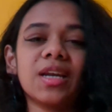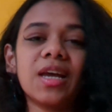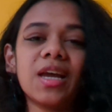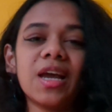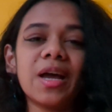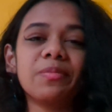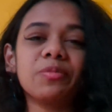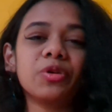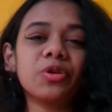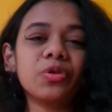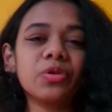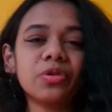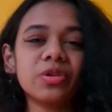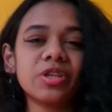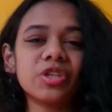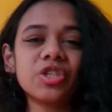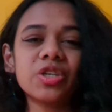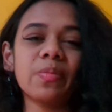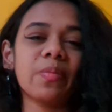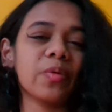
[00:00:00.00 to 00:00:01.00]
hey, I'm going to go to the
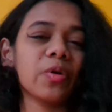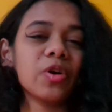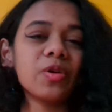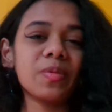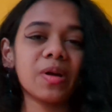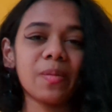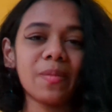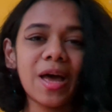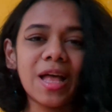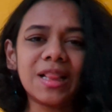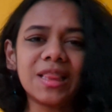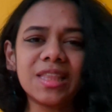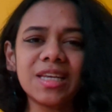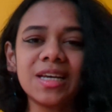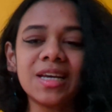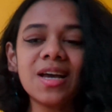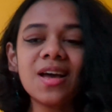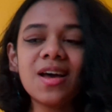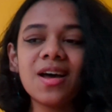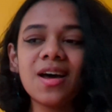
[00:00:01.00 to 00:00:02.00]
gym, I'm going to become healthy,